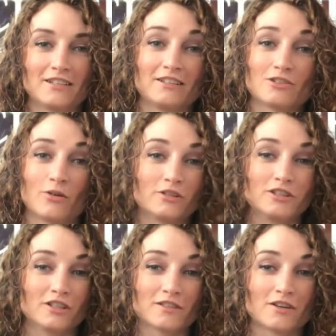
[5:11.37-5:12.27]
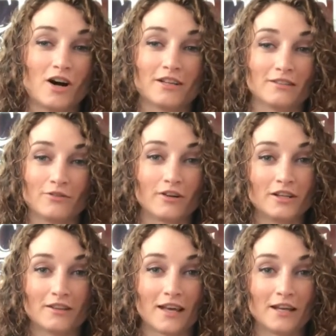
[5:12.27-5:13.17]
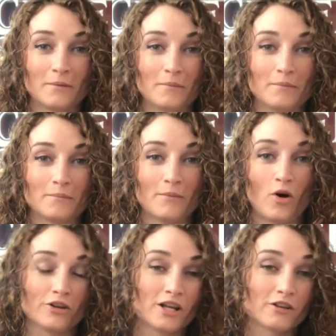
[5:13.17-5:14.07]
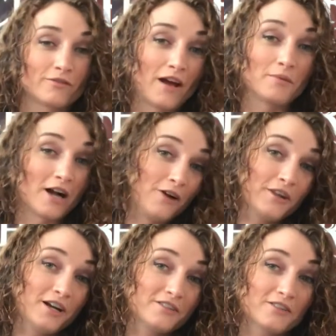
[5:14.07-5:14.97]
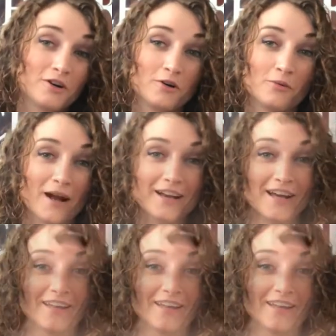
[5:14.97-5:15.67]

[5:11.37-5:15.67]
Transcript: and it totally looks a lot different than all the other fiber out there, so why not?